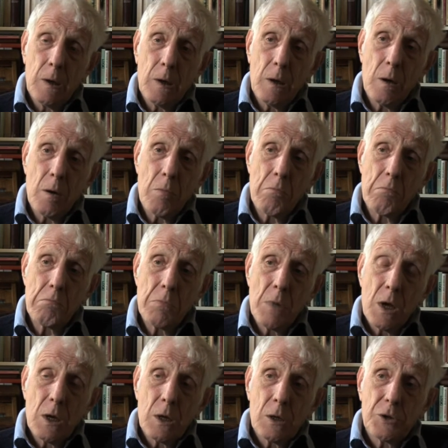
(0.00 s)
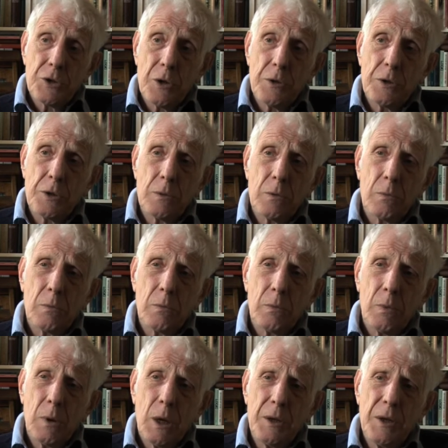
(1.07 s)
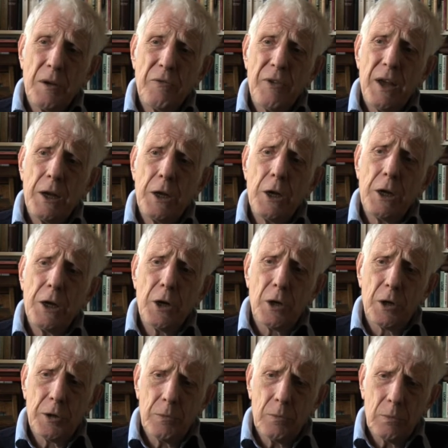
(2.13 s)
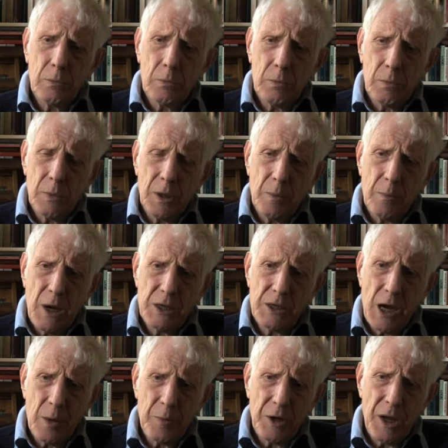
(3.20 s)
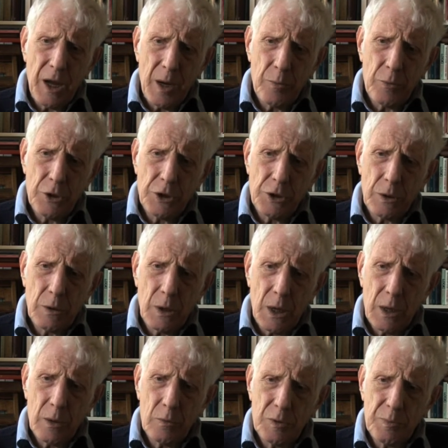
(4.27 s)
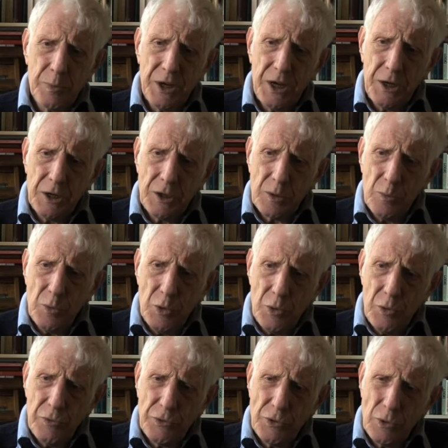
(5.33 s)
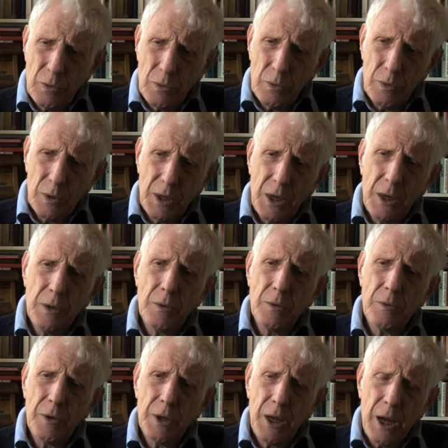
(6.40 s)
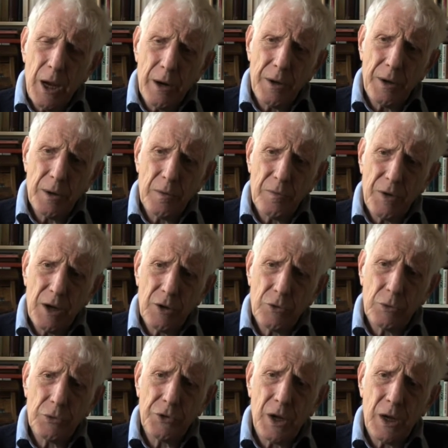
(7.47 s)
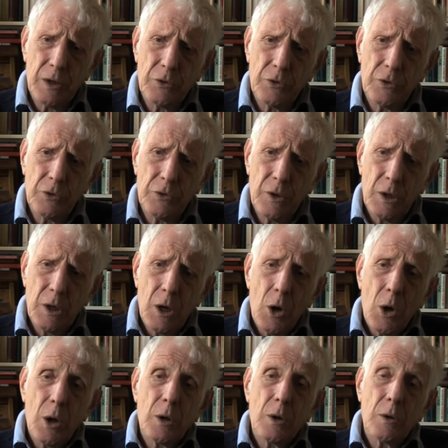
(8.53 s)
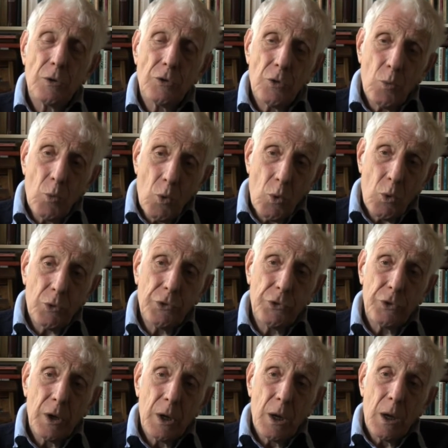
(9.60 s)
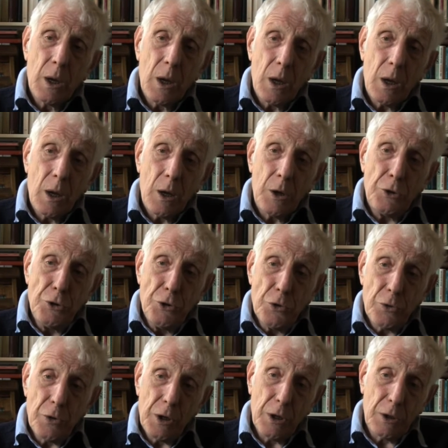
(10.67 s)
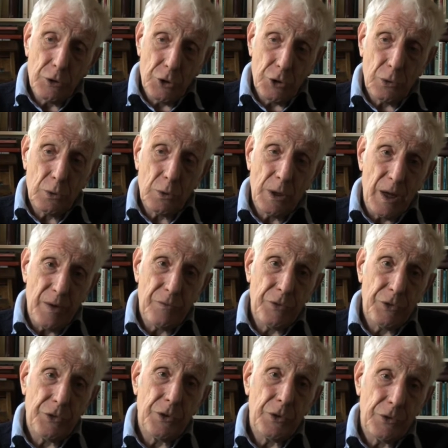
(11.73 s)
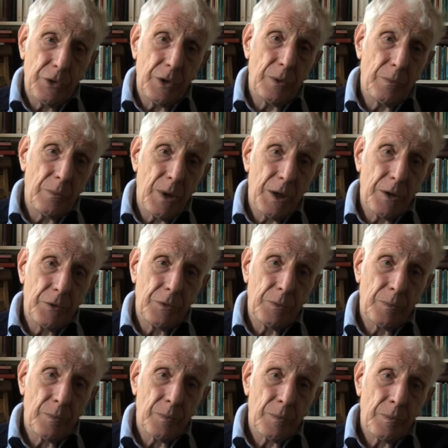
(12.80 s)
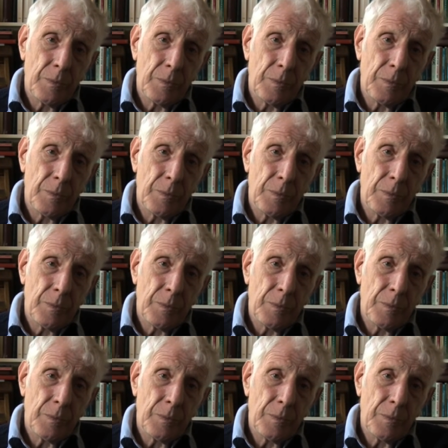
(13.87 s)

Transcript: Um, so that I think fairly early on in my time in Cambridge, I was beginning to move in the area of natural sciences towards a neurological emphasis in medicine.